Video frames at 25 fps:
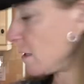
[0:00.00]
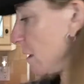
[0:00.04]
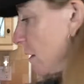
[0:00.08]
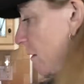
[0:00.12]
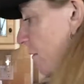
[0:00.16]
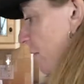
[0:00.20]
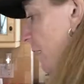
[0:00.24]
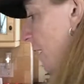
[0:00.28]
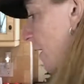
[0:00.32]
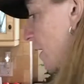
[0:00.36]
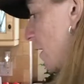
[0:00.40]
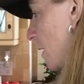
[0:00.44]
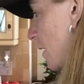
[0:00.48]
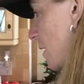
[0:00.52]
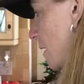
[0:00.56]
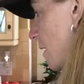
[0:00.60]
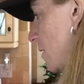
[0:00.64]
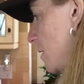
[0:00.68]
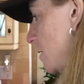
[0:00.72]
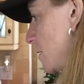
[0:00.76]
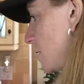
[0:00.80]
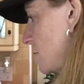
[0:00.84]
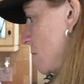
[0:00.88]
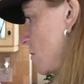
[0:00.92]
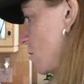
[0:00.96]
if I could
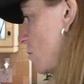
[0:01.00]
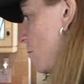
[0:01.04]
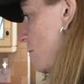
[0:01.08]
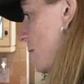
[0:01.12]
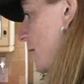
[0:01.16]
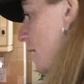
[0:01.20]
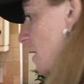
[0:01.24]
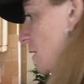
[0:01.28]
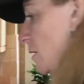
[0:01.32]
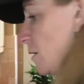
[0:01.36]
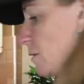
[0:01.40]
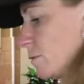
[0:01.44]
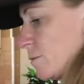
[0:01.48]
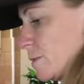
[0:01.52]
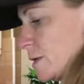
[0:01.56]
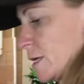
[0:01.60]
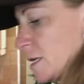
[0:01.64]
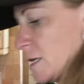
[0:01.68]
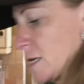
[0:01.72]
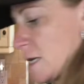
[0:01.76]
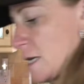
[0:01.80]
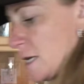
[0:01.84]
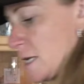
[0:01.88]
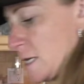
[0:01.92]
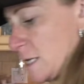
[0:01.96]
get this open, it'd be
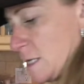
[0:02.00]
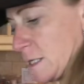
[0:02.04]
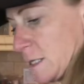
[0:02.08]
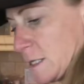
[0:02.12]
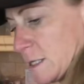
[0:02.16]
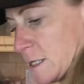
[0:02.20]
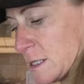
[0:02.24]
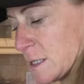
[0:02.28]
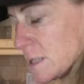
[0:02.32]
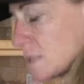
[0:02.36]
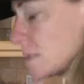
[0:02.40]
nice.